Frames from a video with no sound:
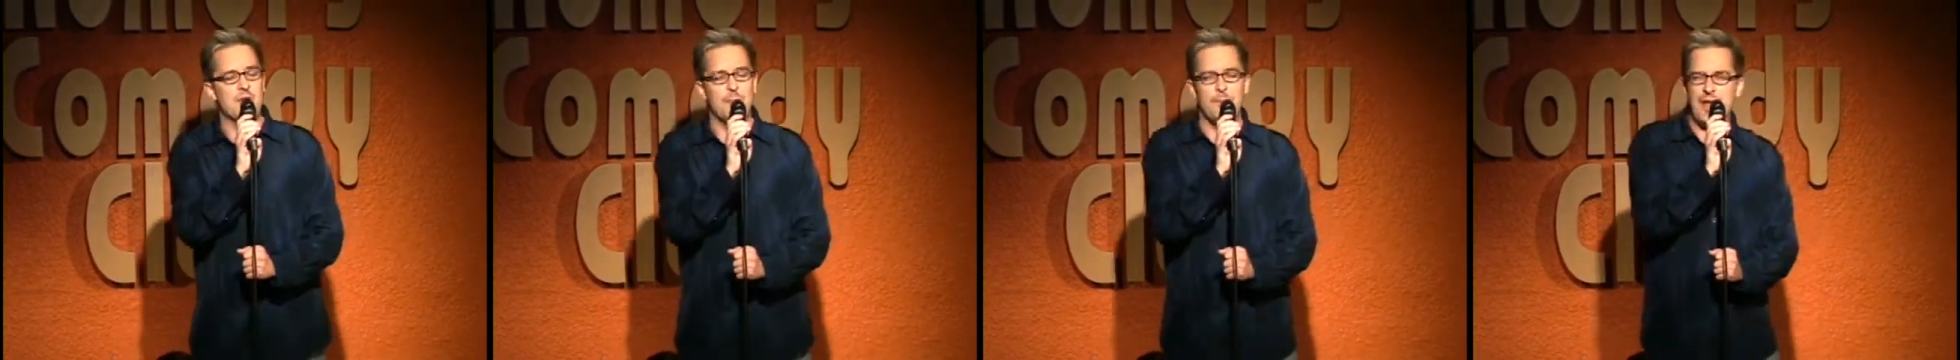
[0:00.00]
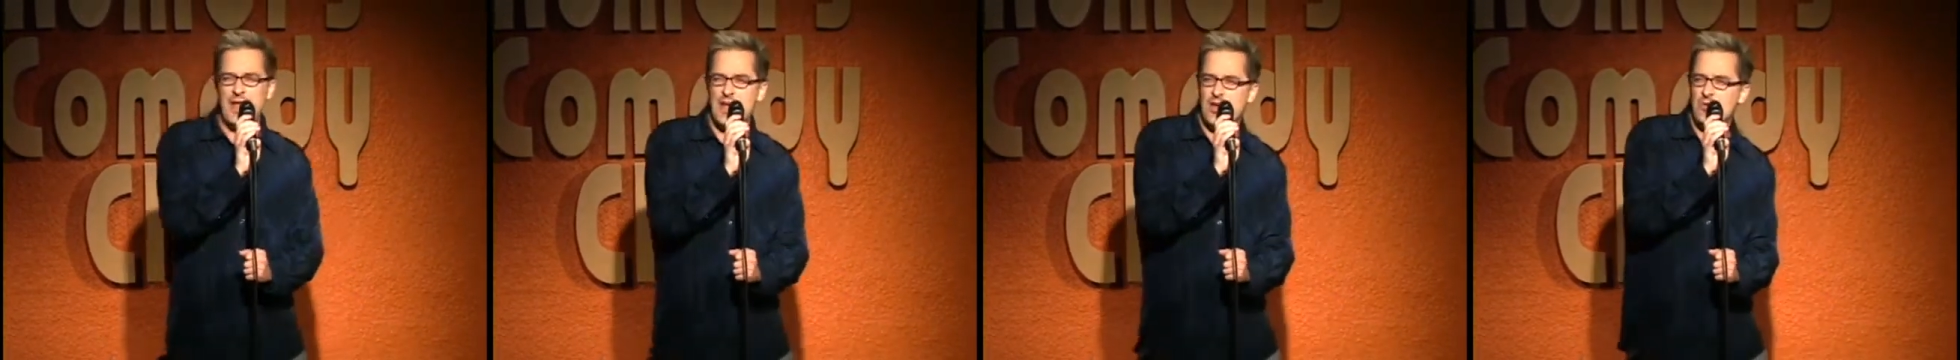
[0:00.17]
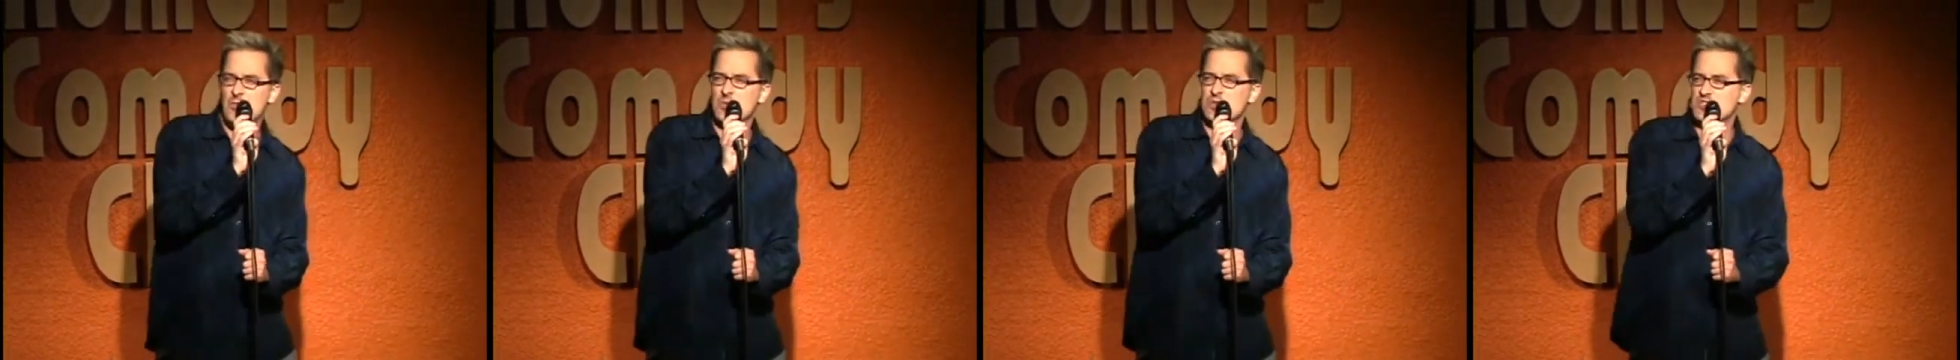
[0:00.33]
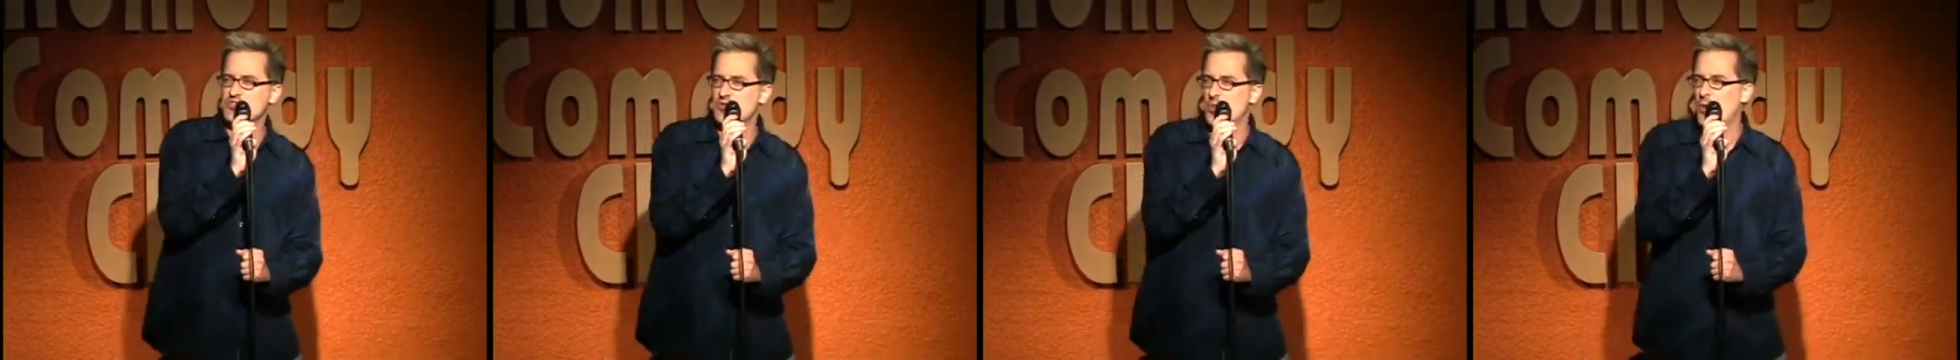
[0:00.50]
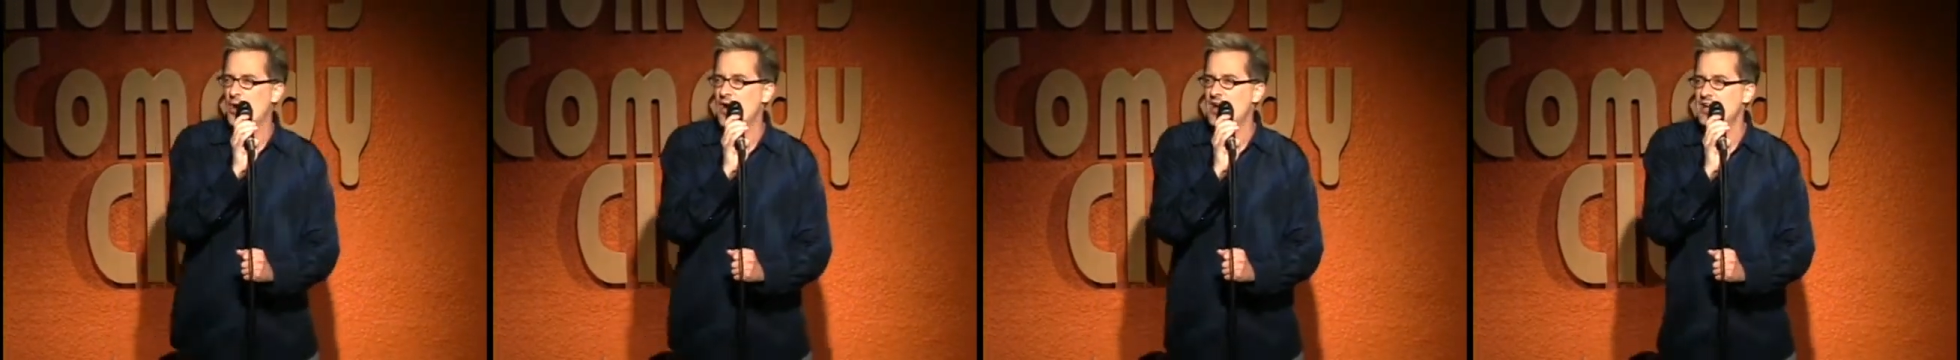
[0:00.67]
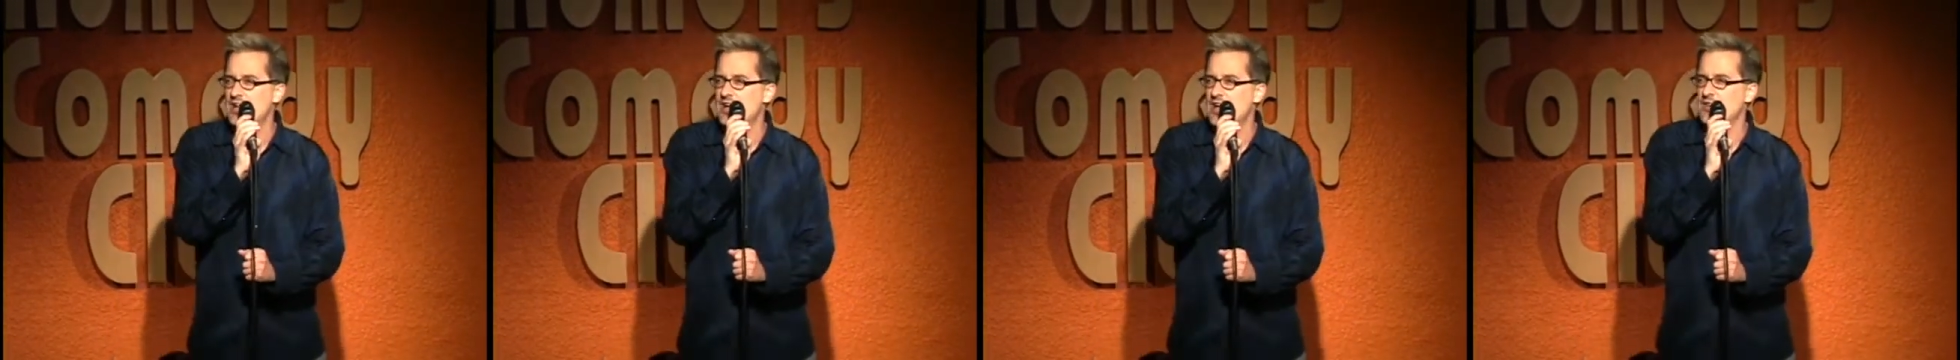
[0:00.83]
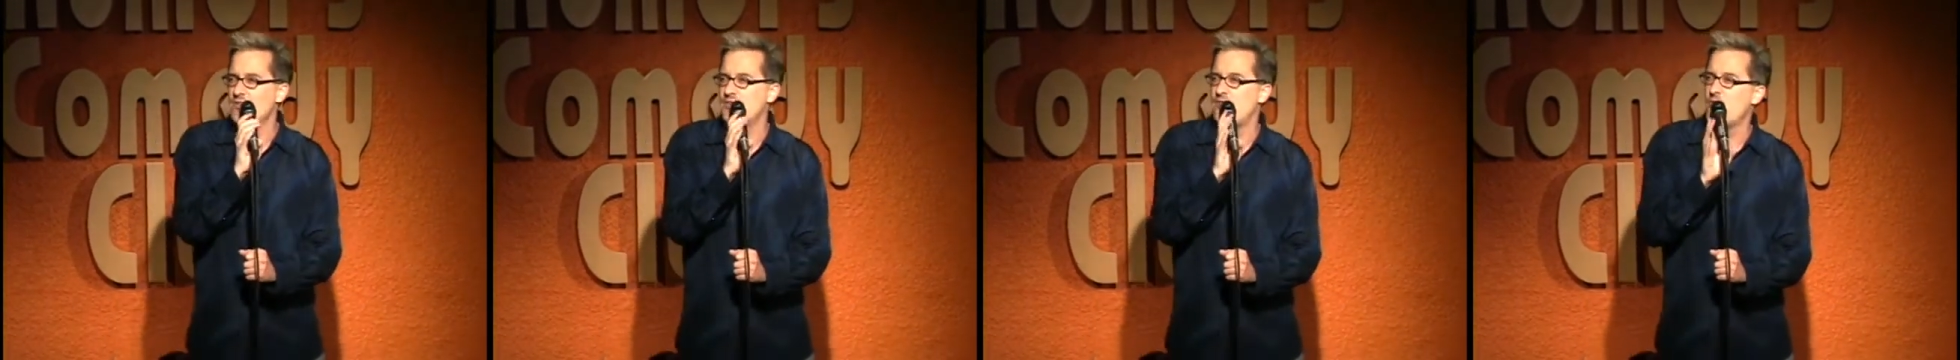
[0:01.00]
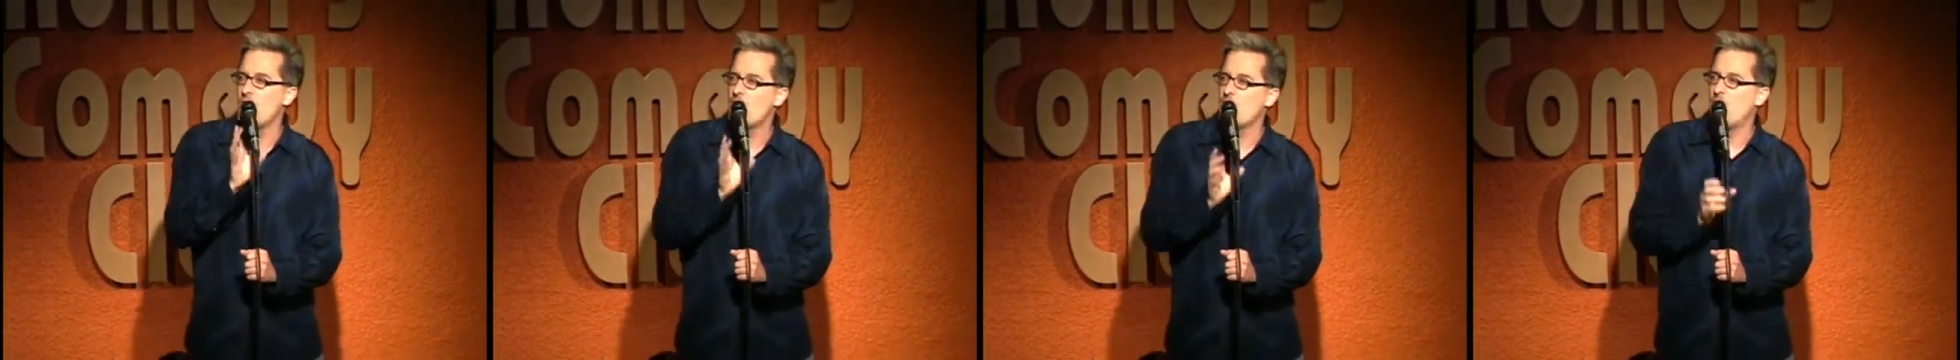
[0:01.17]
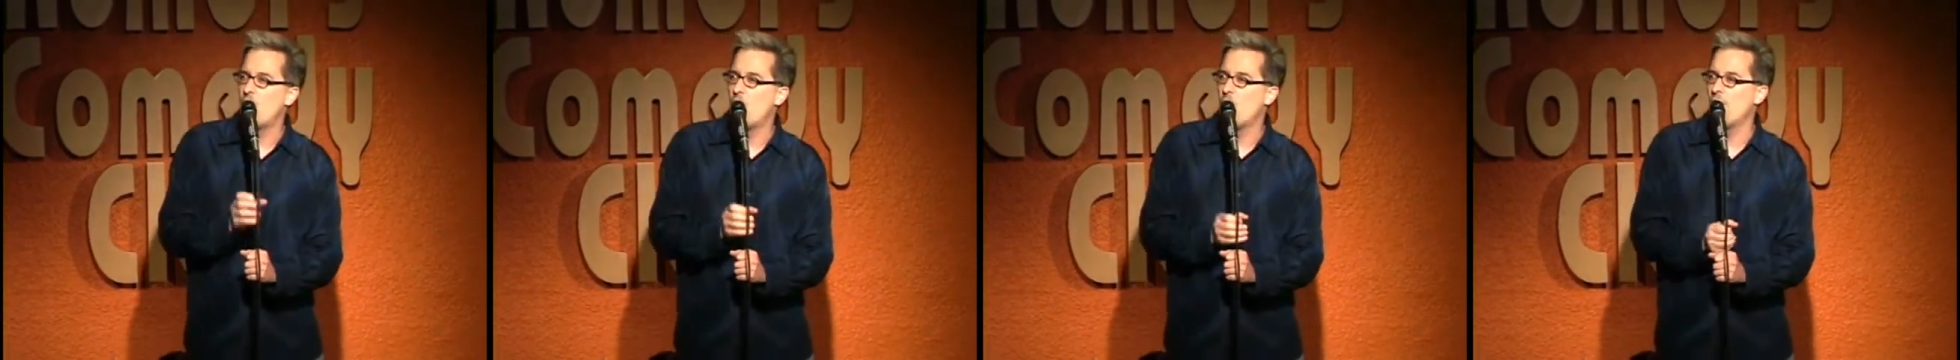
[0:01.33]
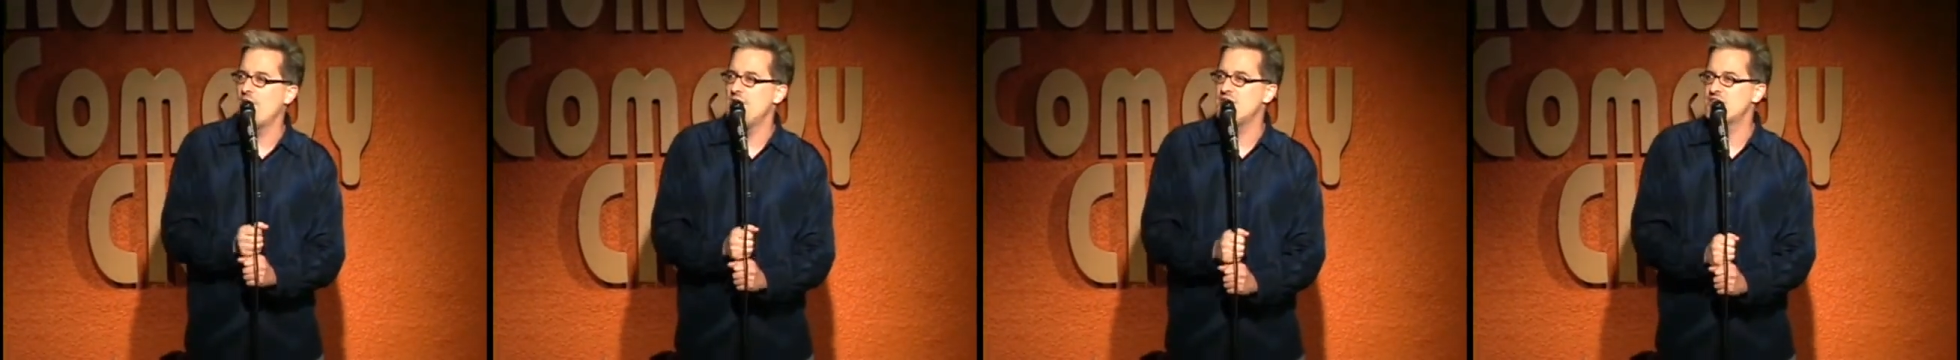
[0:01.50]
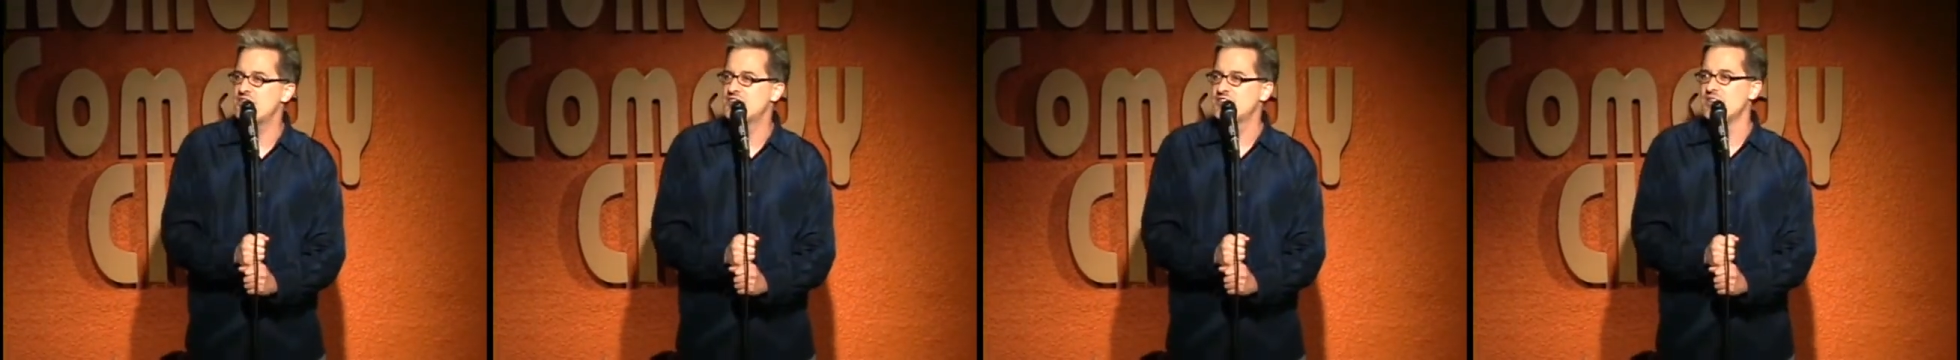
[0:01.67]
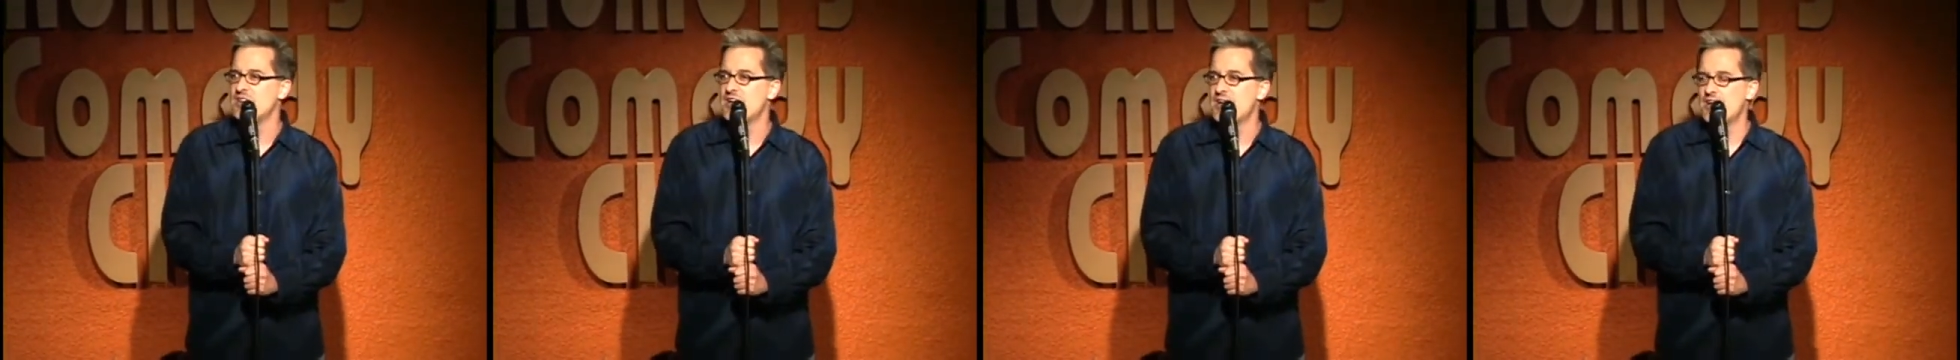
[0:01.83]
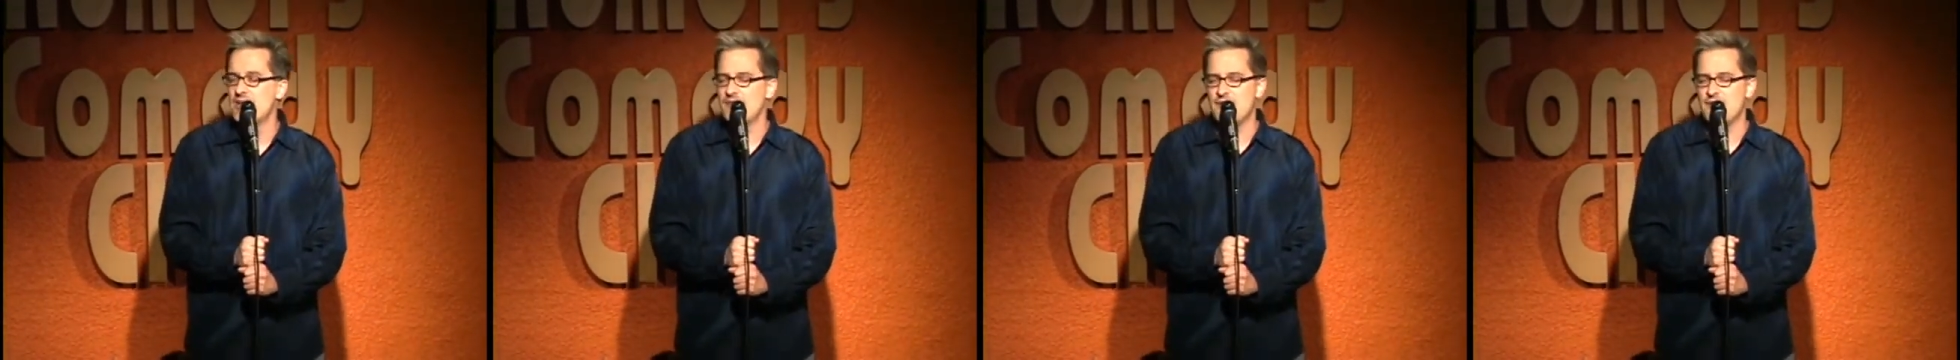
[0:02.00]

The Penguins won. He had 4 points.